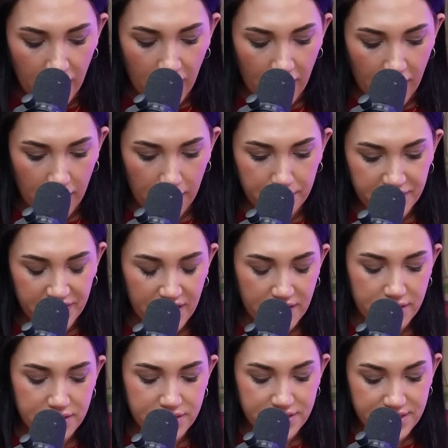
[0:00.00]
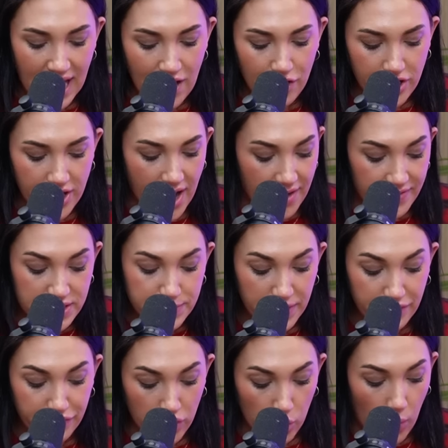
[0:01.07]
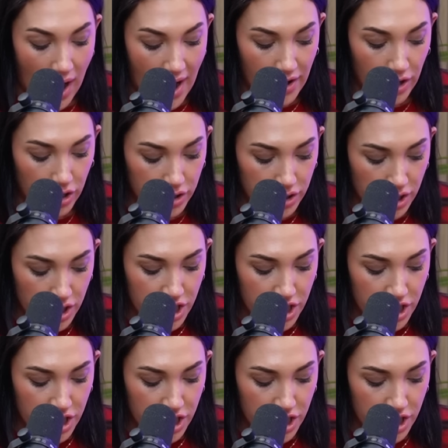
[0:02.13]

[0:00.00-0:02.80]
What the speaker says: But then Saturday, I had this plan for a while.